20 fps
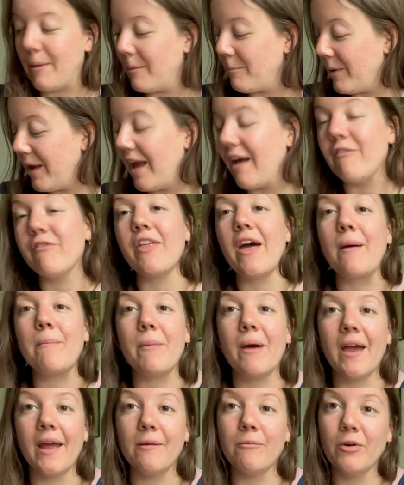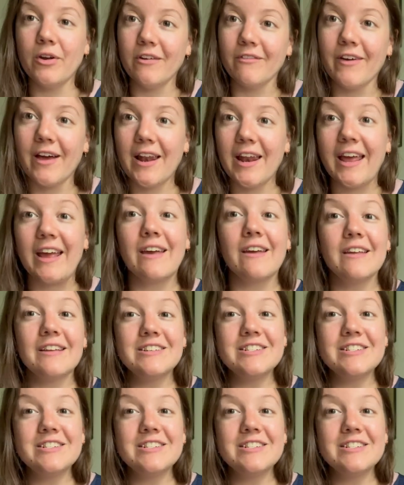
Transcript: and we have that by one of our like